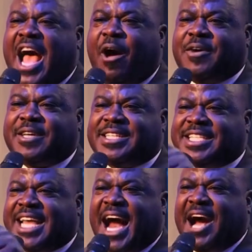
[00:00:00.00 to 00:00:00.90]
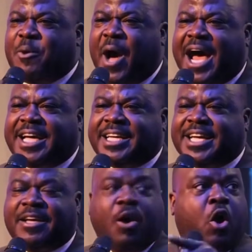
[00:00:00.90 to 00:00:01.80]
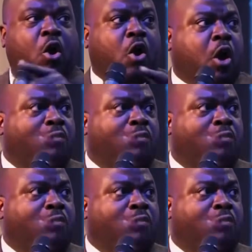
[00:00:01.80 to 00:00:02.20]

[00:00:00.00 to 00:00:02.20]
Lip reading: Because you think that your little